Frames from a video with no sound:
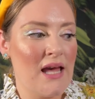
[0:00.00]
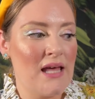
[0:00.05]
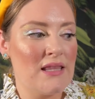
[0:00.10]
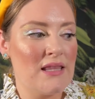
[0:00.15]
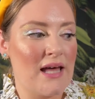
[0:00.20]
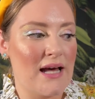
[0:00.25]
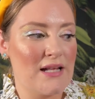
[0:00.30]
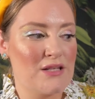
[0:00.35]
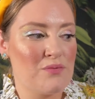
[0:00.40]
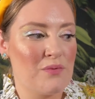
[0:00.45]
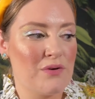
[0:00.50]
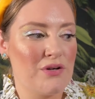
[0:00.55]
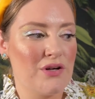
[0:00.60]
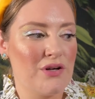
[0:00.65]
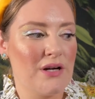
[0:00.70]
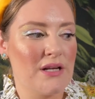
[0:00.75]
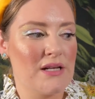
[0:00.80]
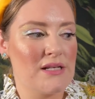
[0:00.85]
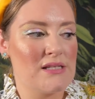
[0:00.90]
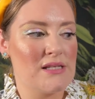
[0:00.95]
that's when you're
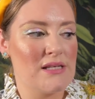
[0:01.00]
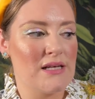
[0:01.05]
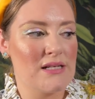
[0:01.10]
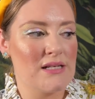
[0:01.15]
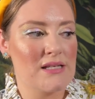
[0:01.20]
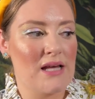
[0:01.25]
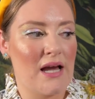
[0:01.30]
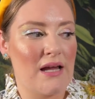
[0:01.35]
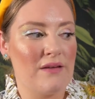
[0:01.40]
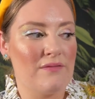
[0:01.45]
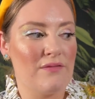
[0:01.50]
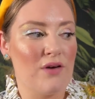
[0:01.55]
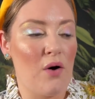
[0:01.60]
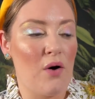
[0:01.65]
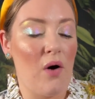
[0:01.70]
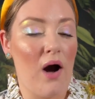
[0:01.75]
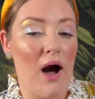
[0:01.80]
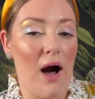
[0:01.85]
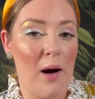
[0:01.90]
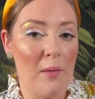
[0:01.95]
gonna see us kind of
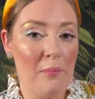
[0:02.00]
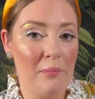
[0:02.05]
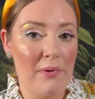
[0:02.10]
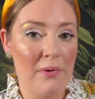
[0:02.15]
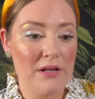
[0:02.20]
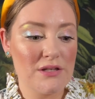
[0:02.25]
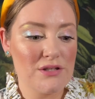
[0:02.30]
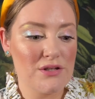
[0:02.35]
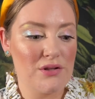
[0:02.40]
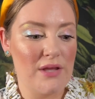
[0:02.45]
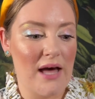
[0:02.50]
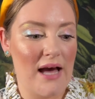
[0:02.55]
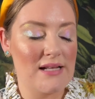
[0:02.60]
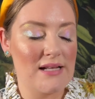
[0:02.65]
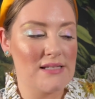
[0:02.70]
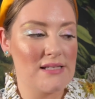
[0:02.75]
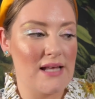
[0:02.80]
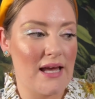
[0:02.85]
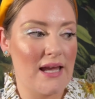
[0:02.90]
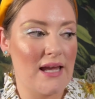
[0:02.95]
go up to that
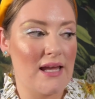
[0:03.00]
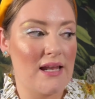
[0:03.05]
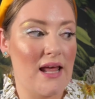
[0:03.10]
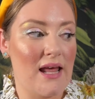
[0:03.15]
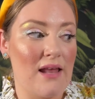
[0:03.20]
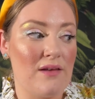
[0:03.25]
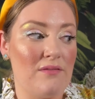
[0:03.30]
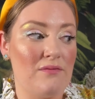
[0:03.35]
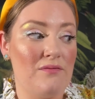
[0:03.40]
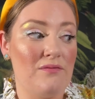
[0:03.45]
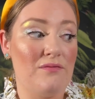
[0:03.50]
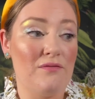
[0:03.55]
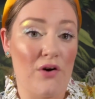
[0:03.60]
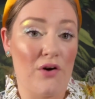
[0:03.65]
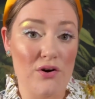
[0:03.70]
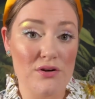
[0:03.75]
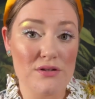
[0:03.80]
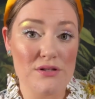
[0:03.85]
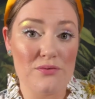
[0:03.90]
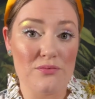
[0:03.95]
second and
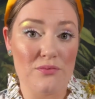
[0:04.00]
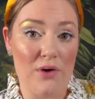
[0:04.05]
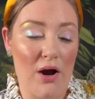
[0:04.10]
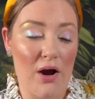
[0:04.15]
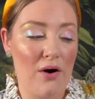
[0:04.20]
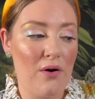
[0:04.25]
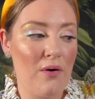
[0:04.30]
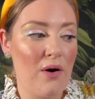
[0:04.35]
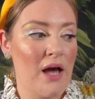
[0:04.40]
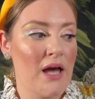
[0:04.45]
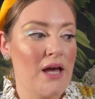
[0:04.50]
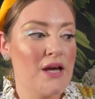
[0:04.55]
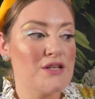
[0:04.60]
first row.